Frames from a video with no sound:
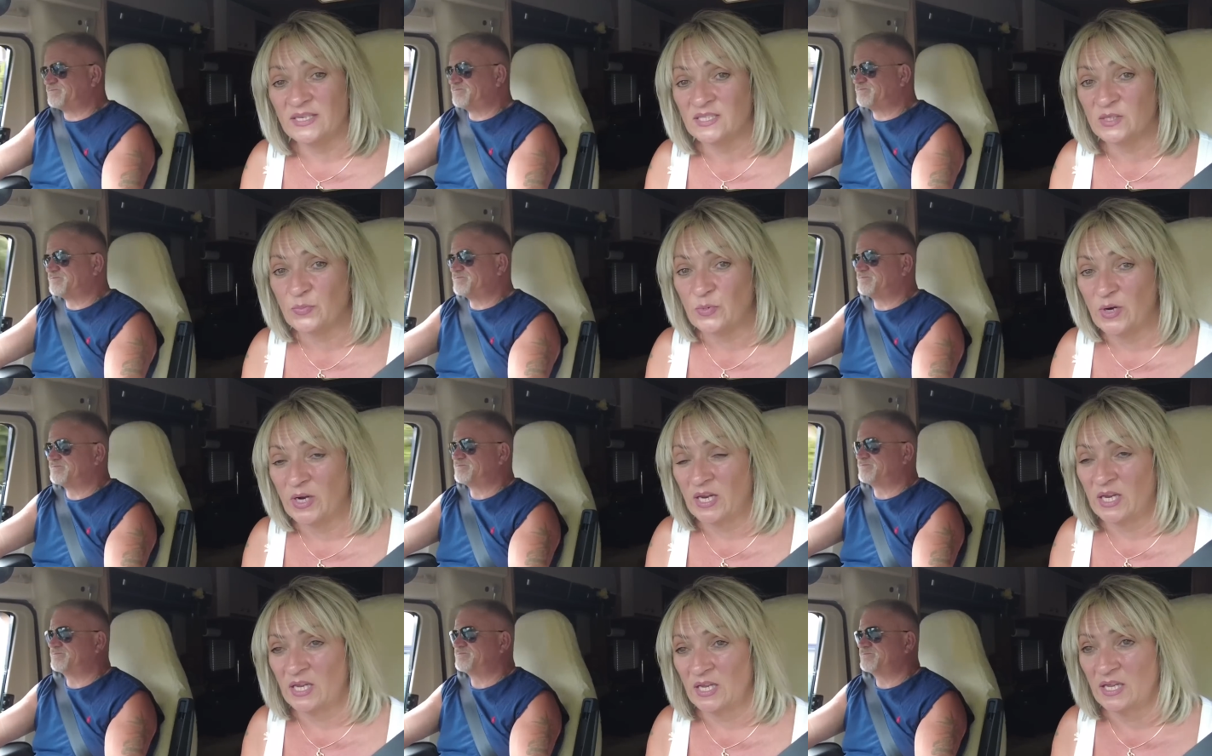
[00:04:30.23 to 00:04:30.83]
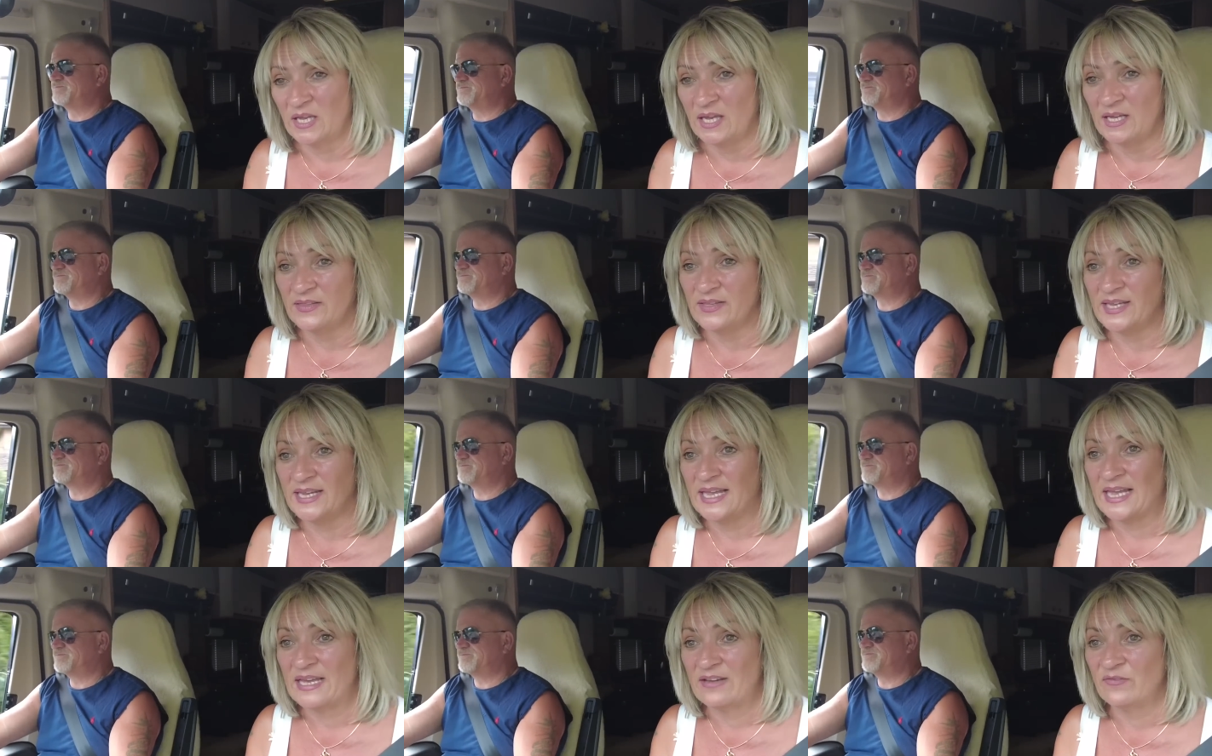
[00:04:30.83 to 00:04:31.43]
Speaker 1: Spring, and
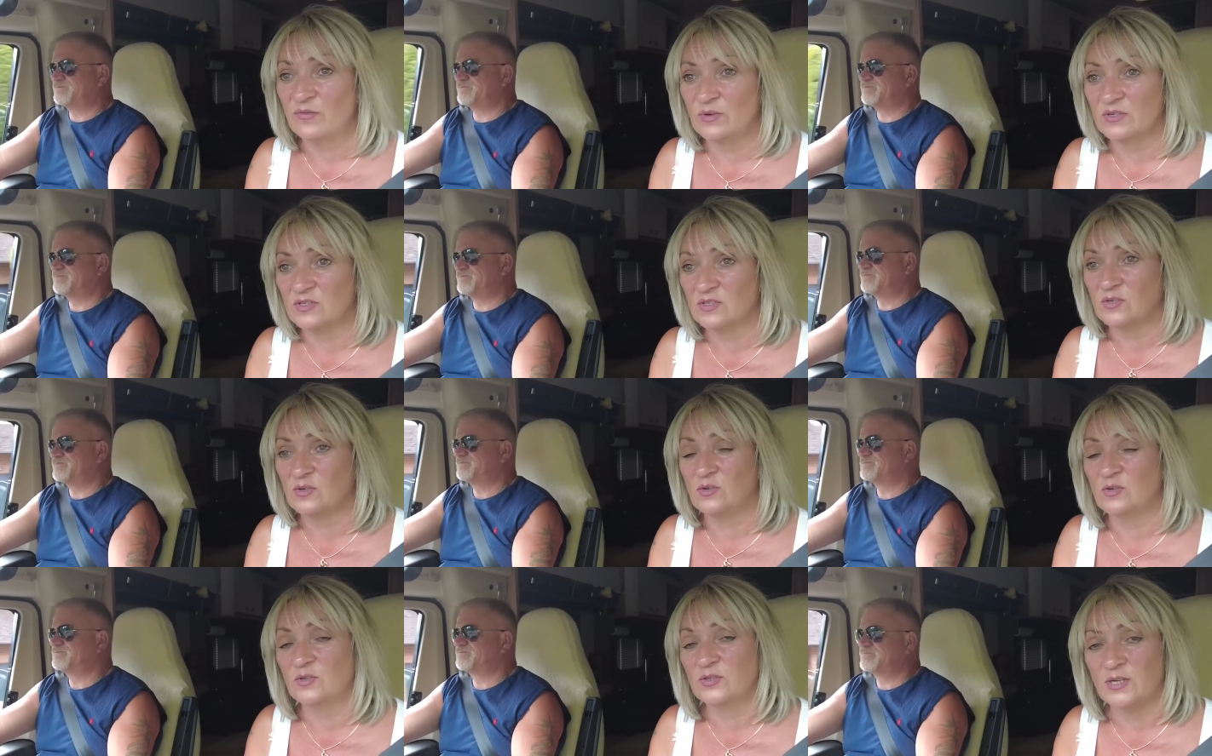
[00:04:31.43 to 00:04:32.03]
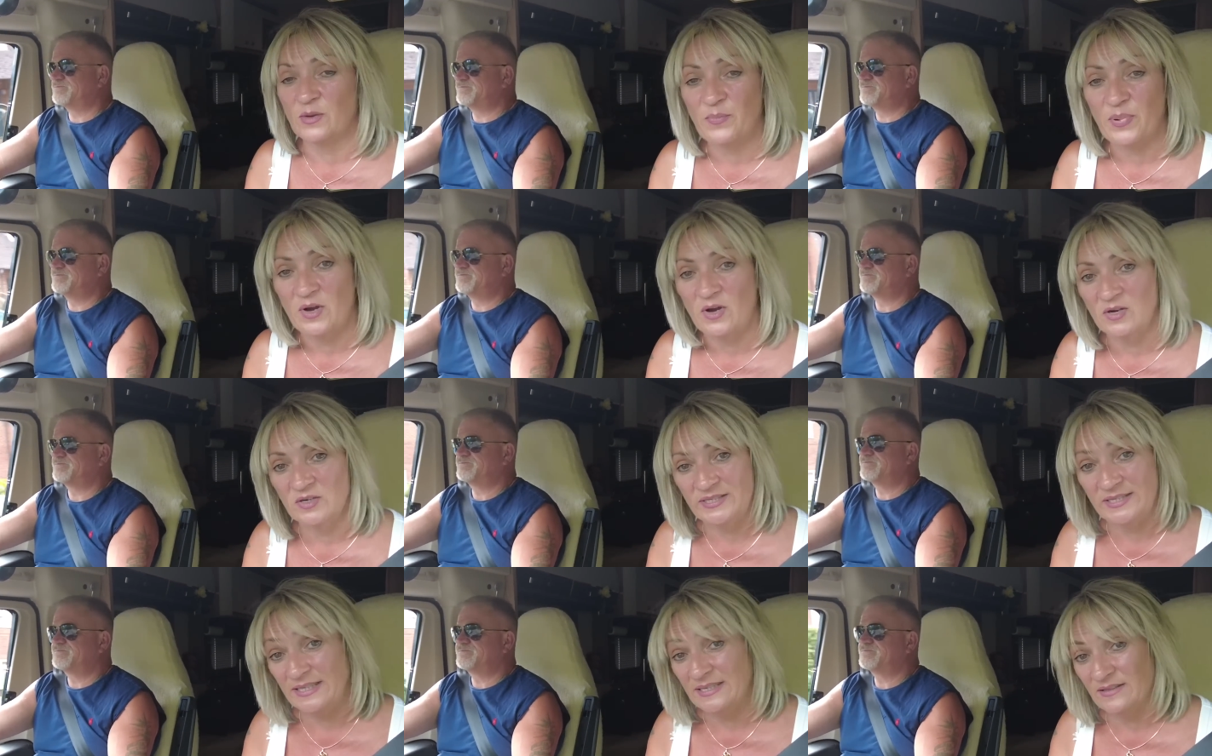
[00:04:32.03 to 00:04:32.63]
they have what's called a
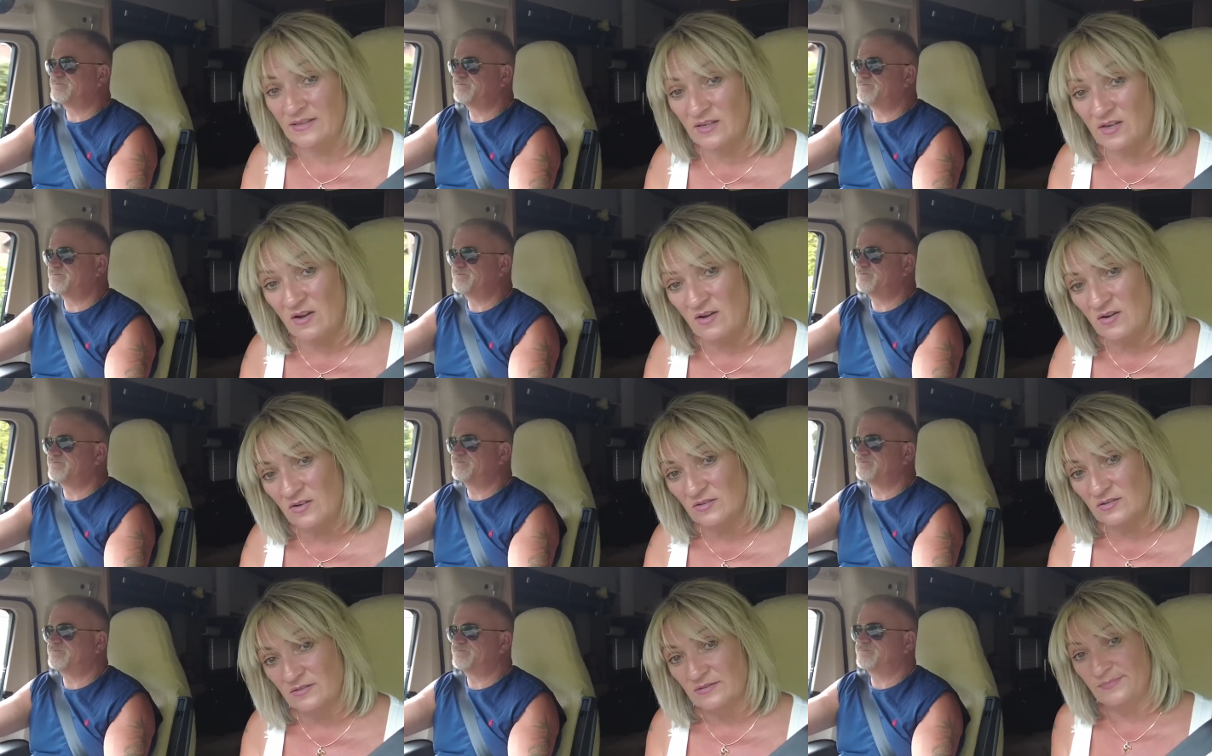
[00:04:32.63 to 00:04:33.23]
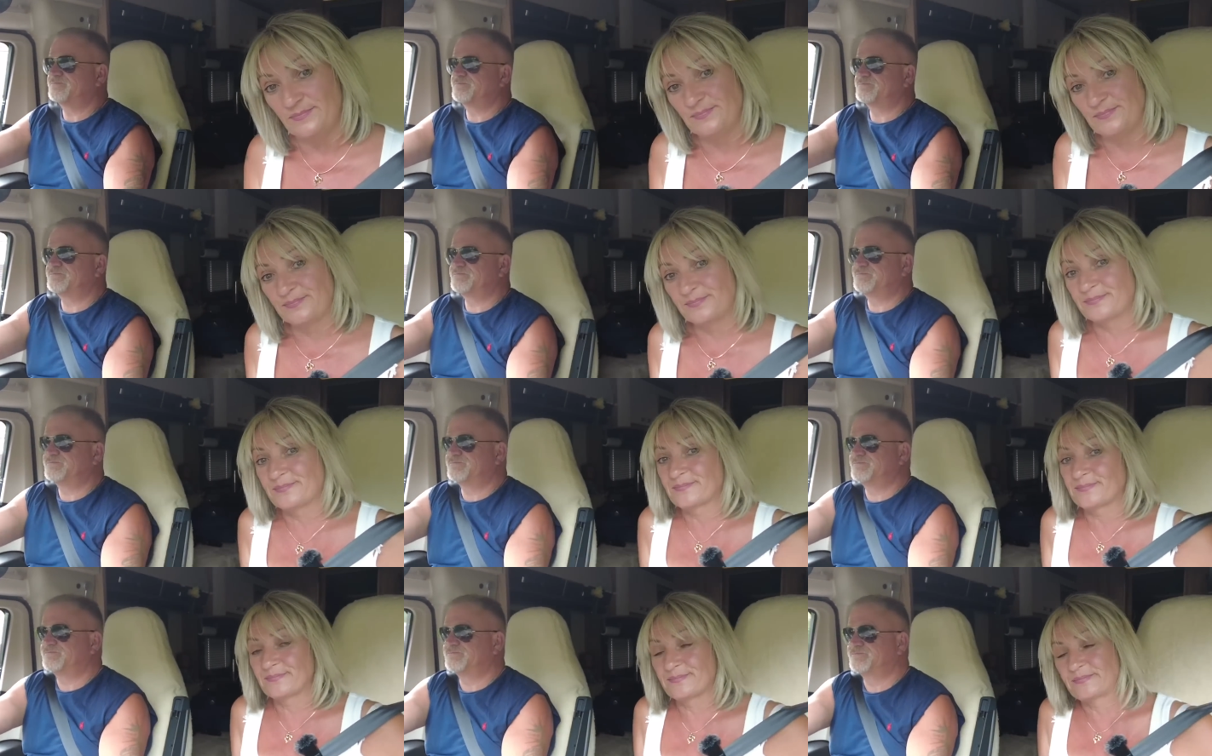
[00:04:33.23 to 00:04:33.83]
party in the garden,
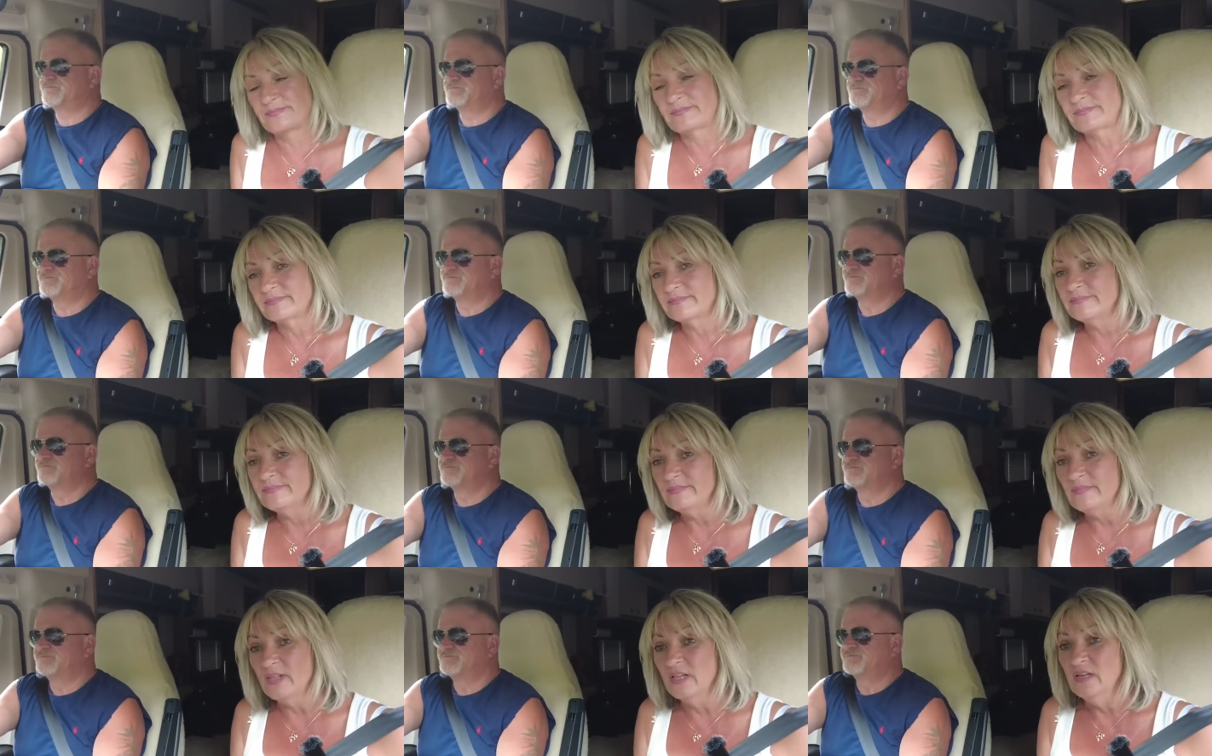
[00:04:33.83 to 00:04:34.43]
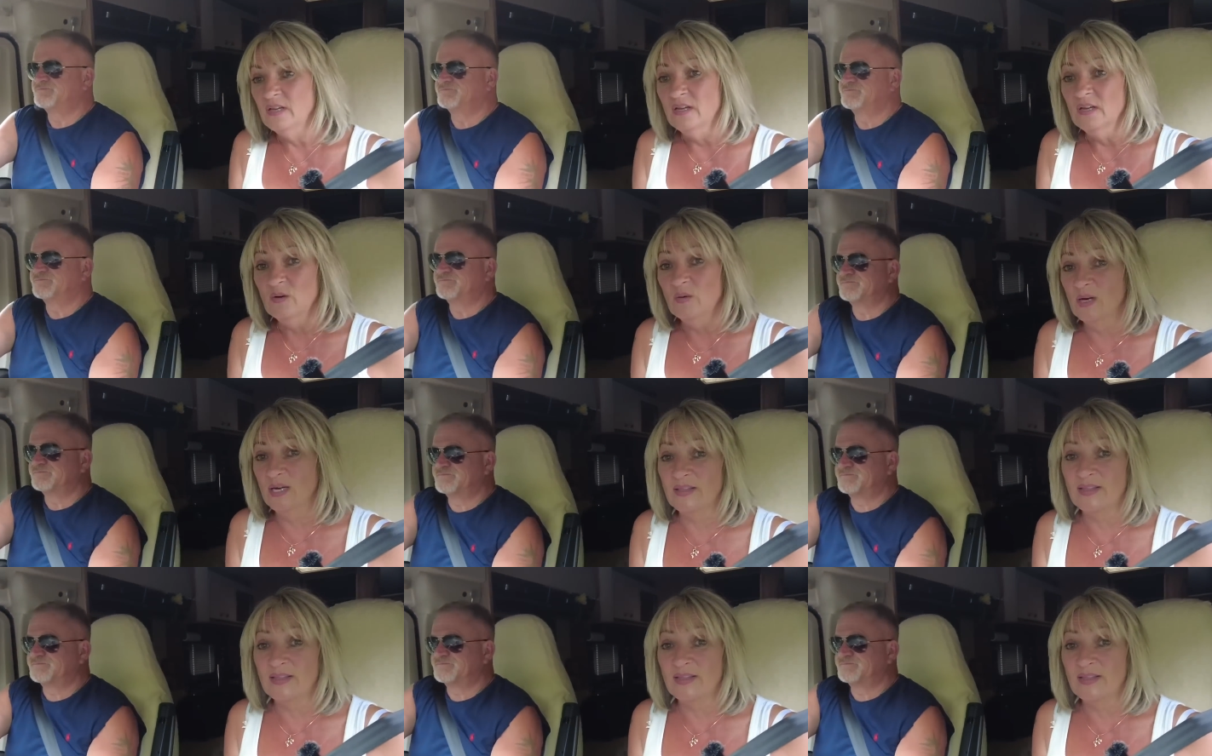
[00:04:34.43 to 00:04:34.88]
where